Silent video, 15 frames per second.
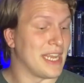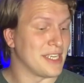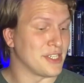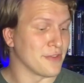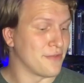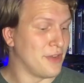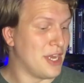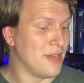not
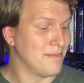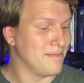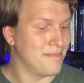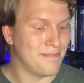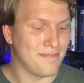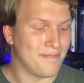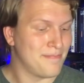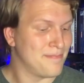your fault.
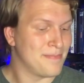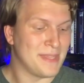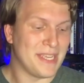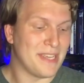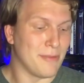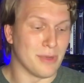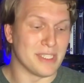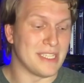
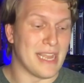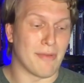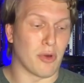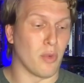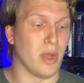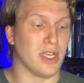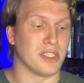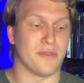Was
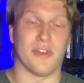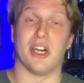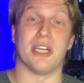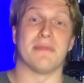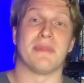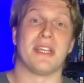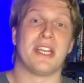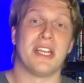never Will's
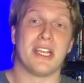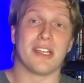fault.